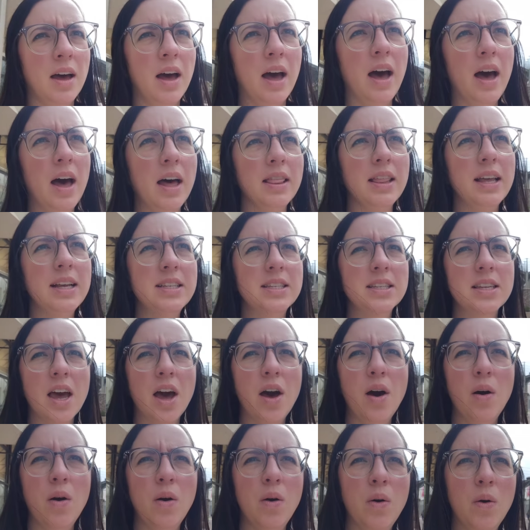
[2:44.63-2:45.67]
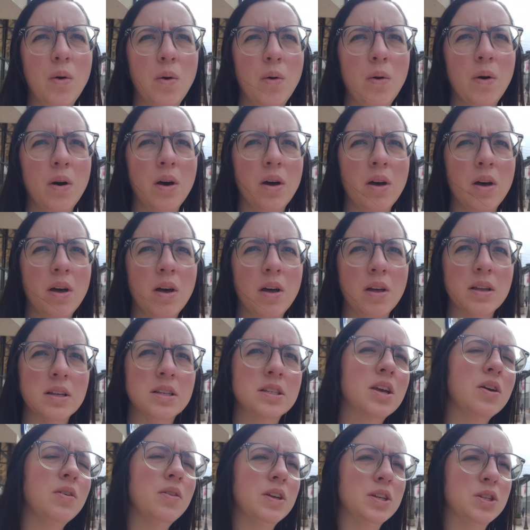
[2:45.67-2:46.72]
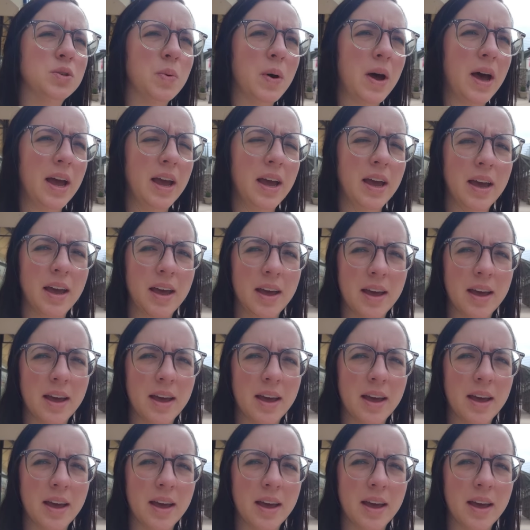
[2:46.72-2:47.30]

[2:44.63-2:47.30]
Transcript: Uh, let's go, let's go this way.